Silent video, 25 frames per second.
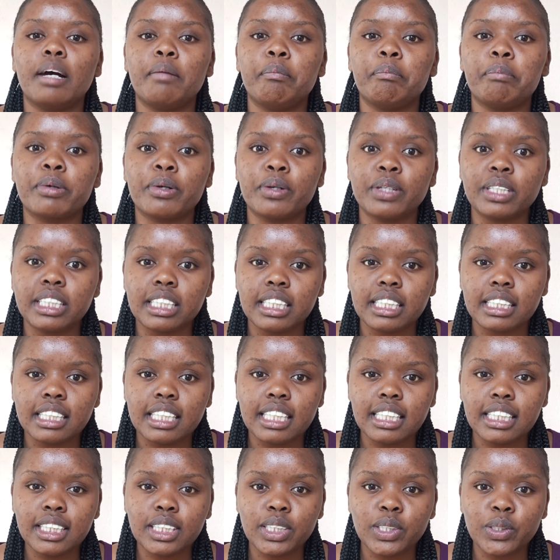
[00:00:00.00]

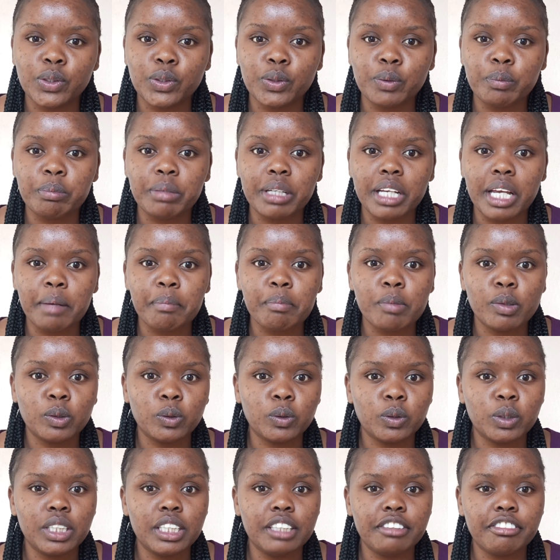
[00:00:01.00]
processes, so you'll be able
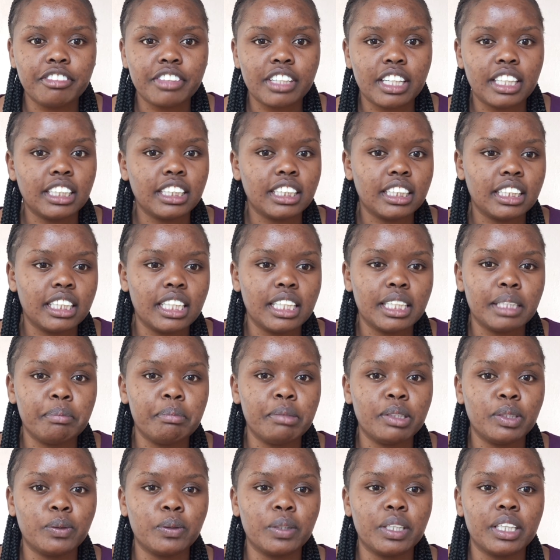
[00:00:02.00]
to differentiate
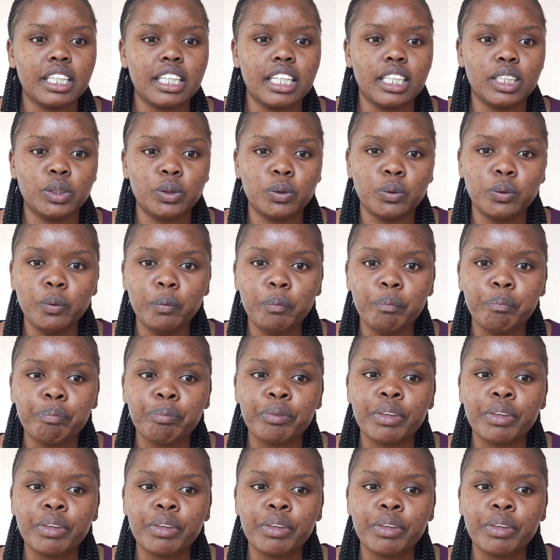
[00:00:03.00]
between the two.